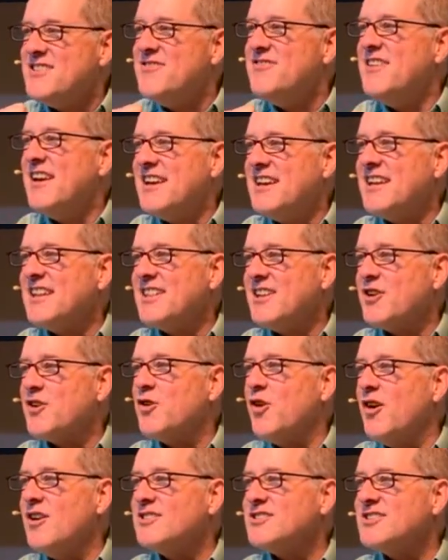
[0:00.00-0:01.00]
defending their
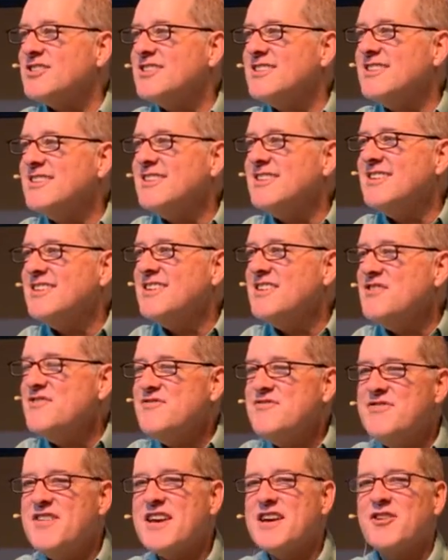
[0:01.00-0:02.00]
cause.
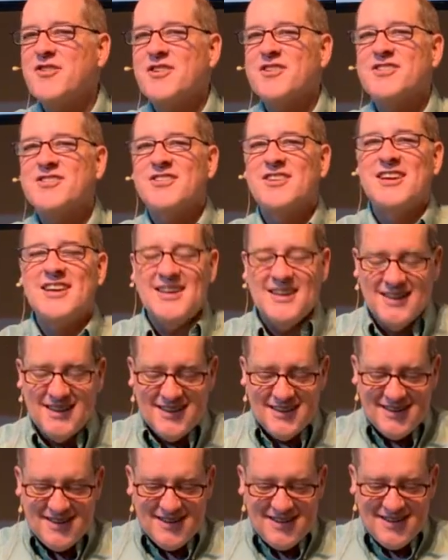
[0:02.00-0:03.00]
Vigorously.
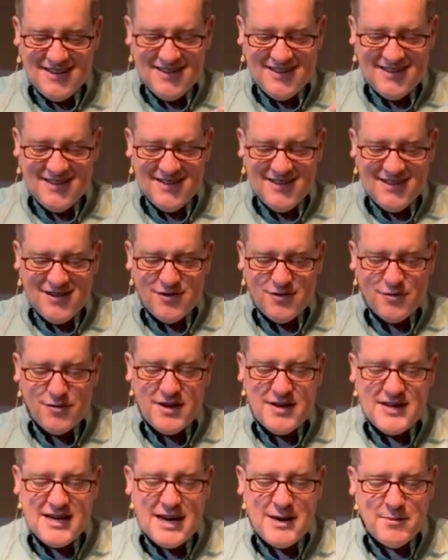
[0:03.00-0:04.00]

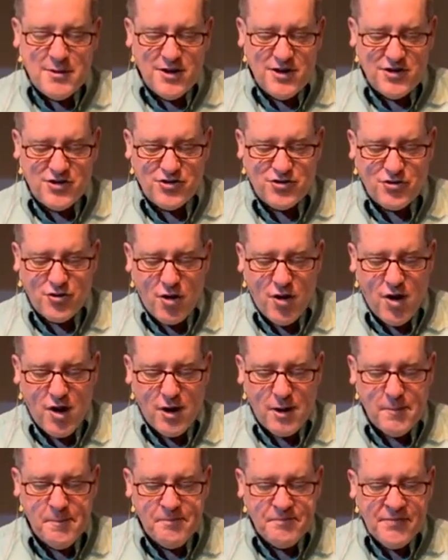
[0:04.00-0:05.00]
Redeemer is
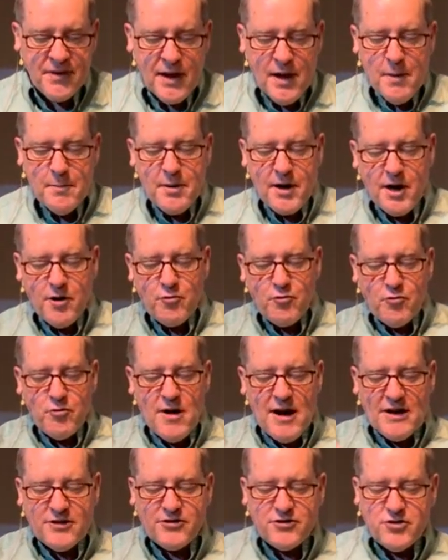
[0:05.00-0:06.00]
strong but
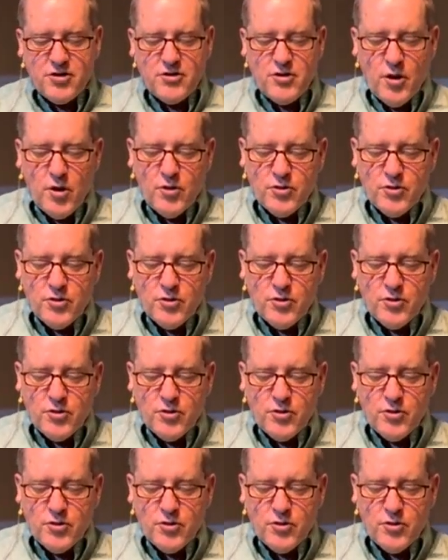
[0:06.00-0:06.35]
unrest to